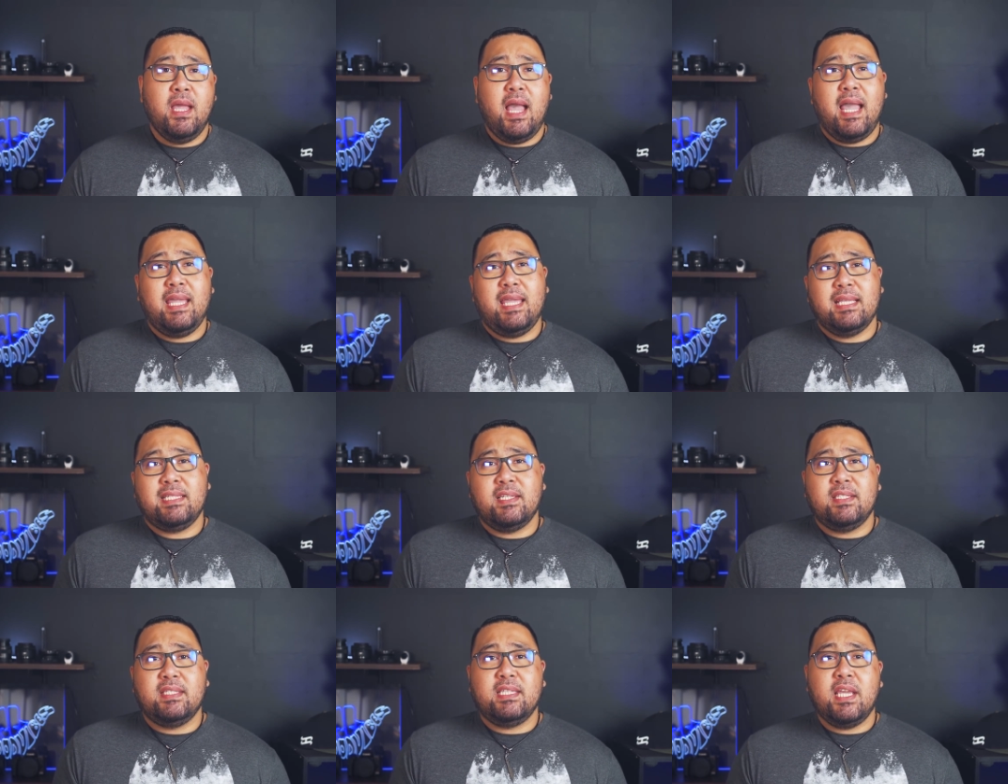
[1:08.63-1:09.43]
I guess
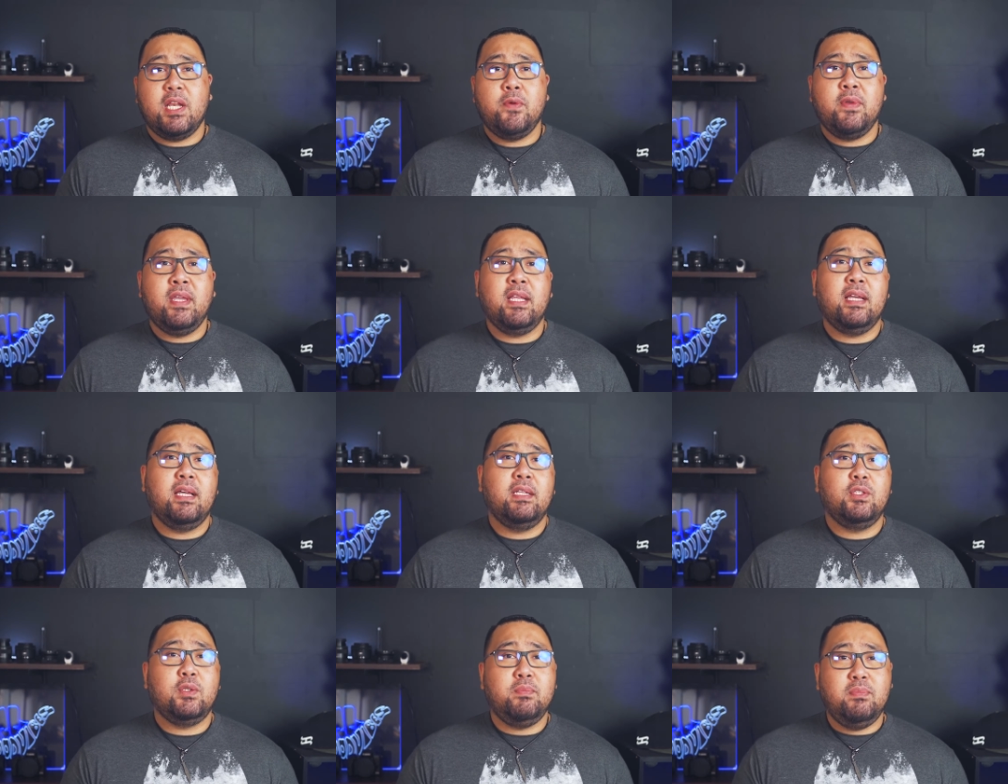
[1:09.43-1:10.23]
consider it
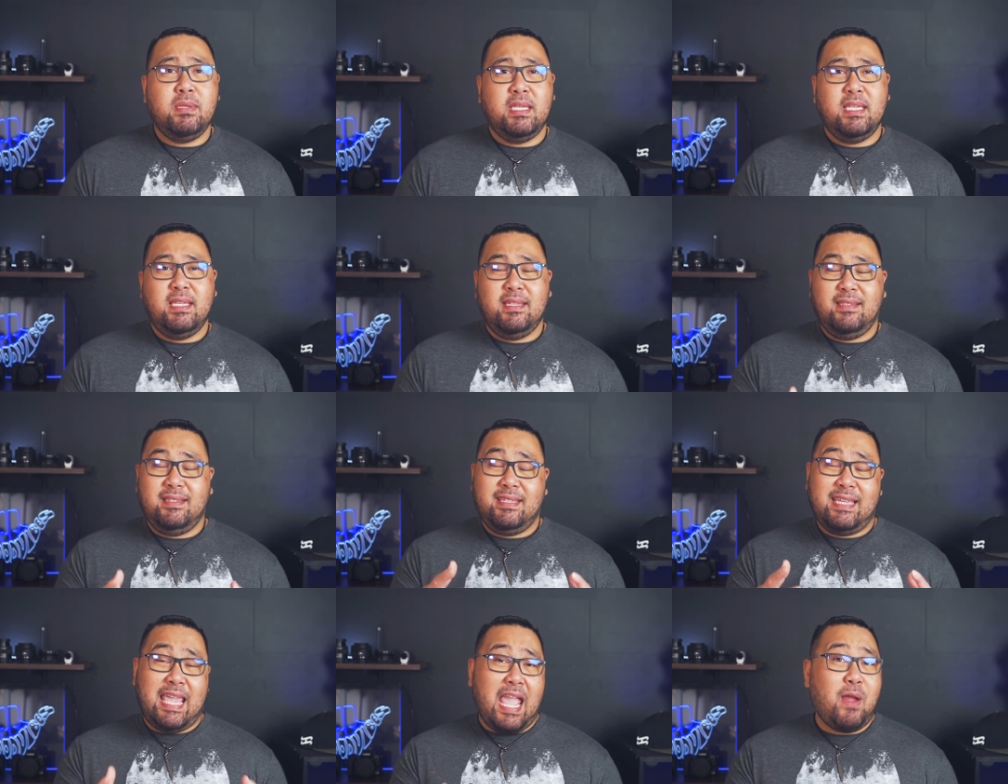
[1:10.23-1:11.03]
to be
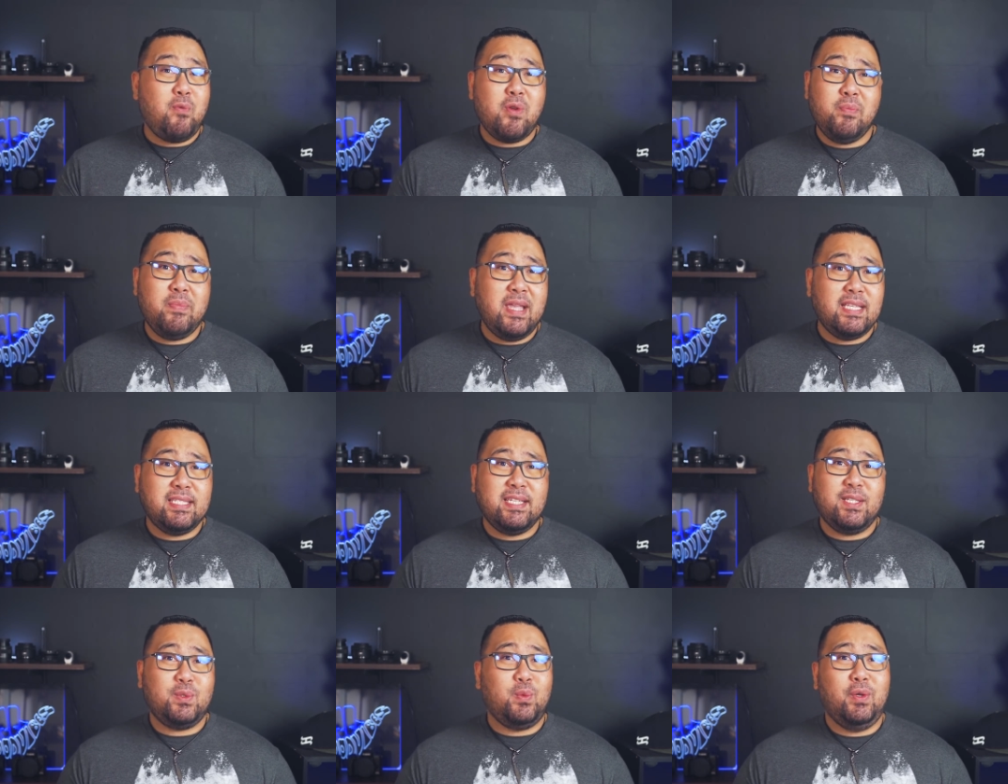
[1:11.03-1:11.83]
Camera
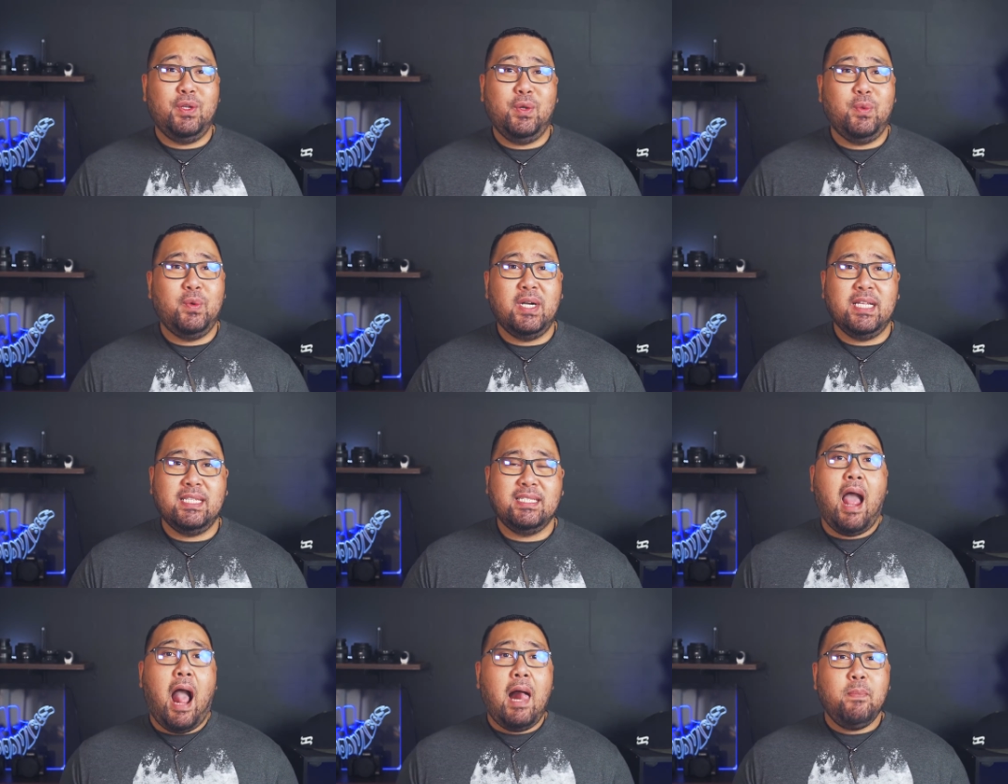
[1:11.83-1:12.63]
Basics one oh one.
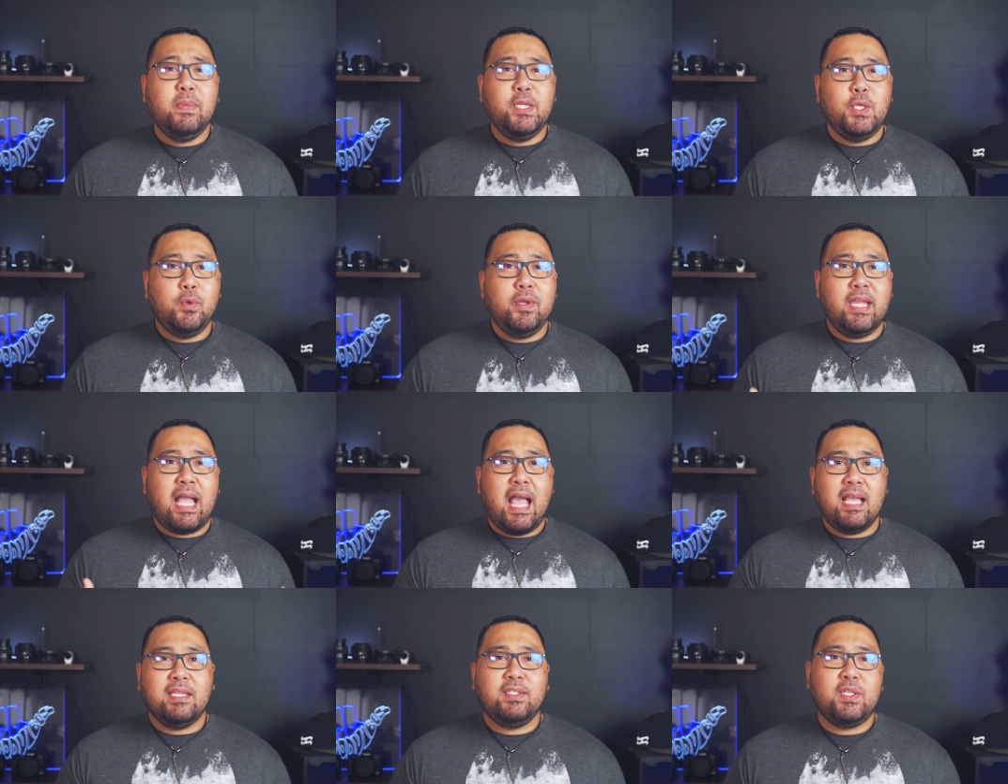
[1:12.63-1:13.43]
I'll be doing
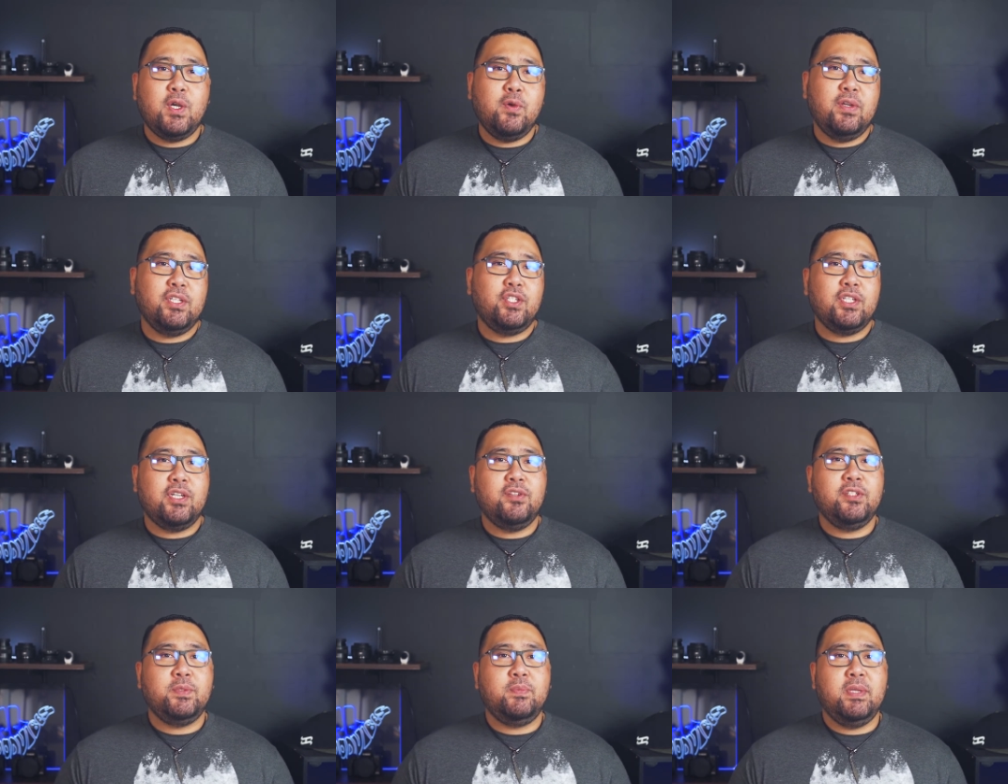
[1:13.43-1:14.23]
I S O and
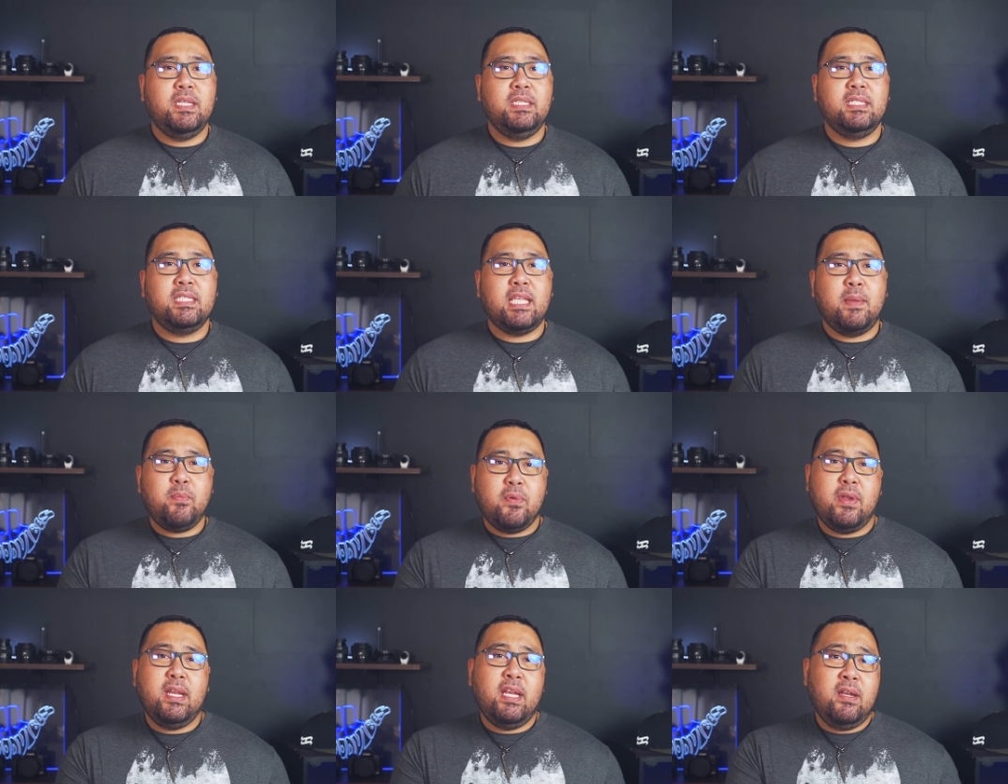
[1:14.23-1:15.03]
shutter speed
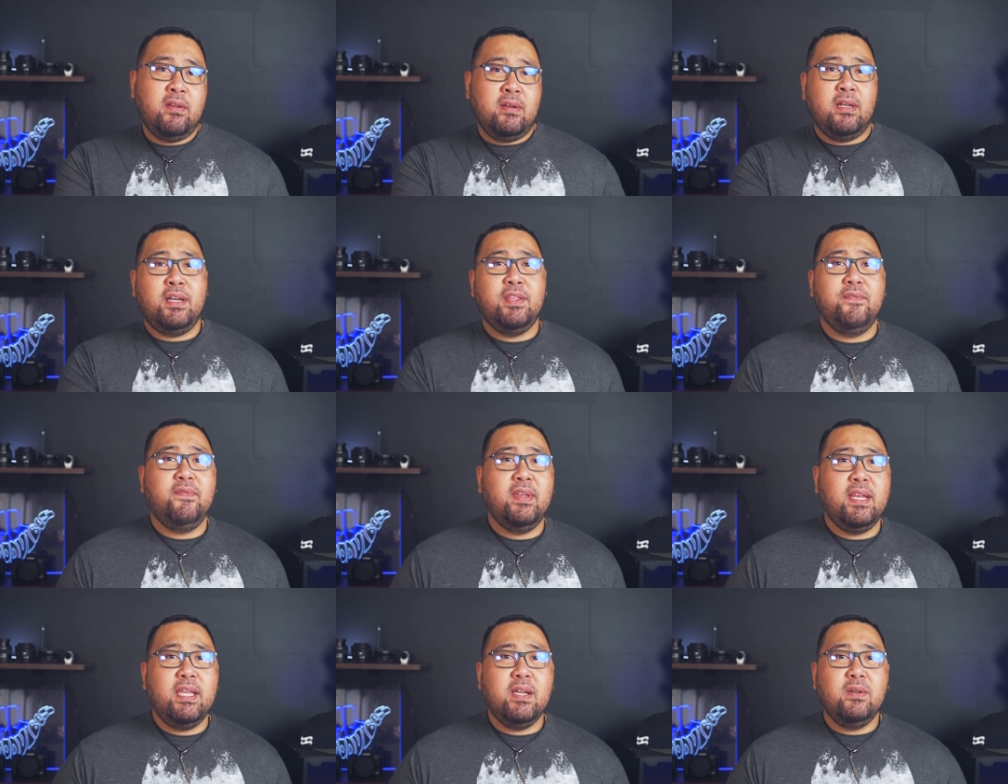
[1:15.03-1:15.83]
separated on other
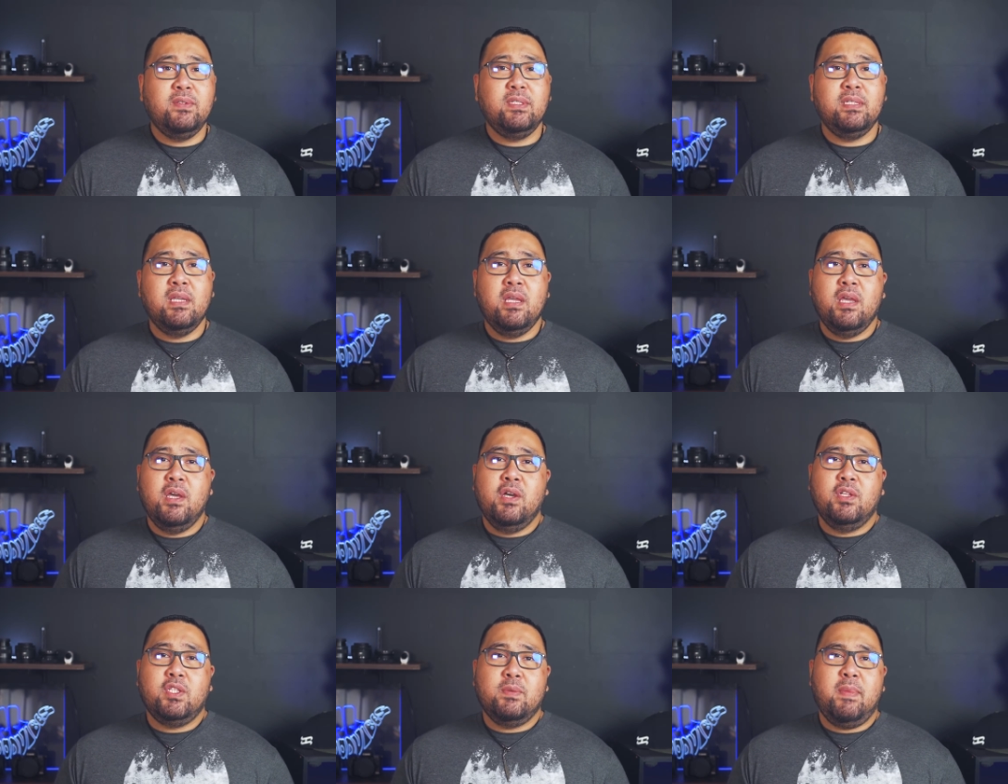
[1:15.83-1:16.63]
videos
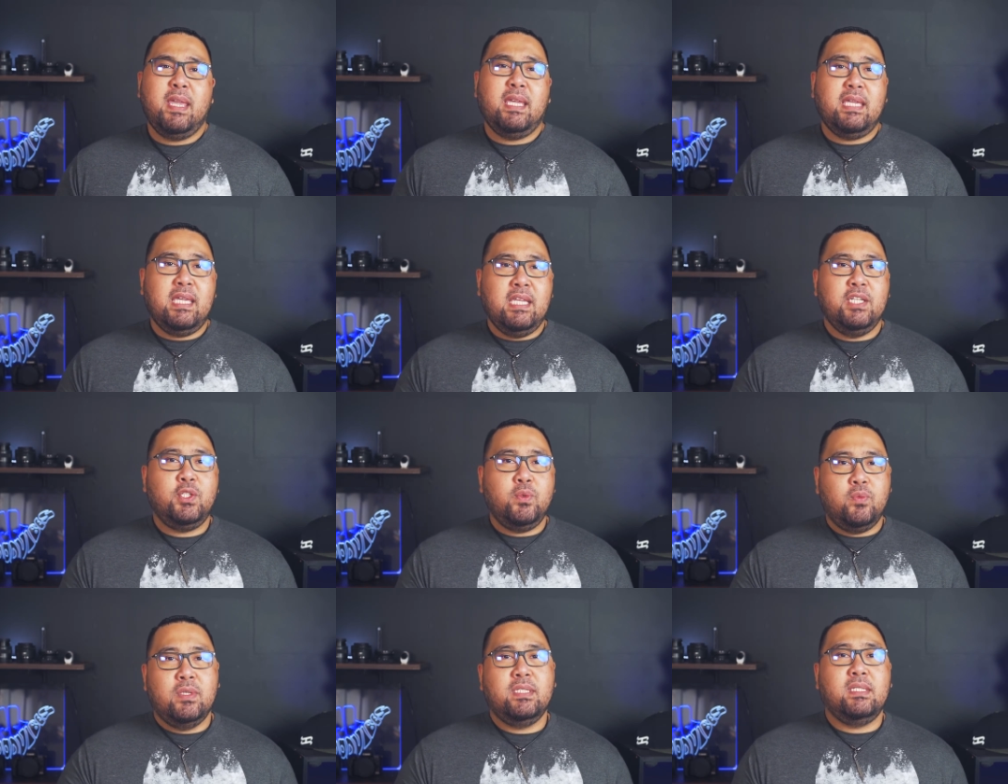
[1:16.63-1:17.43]
to make
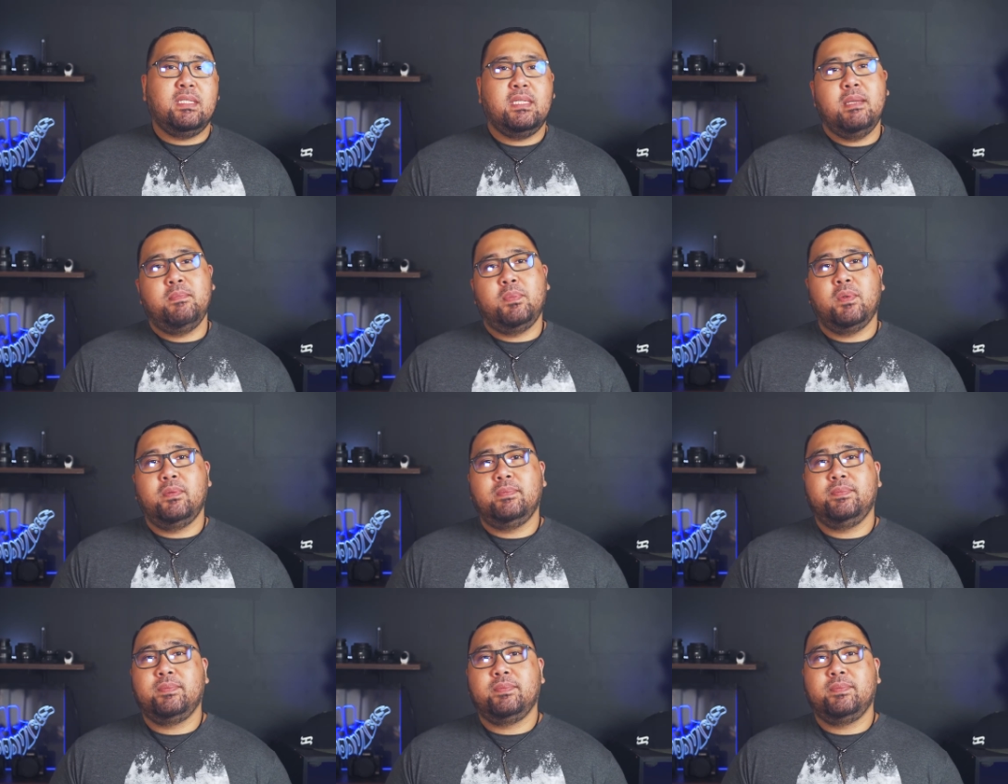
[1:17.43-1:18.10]
each one simple.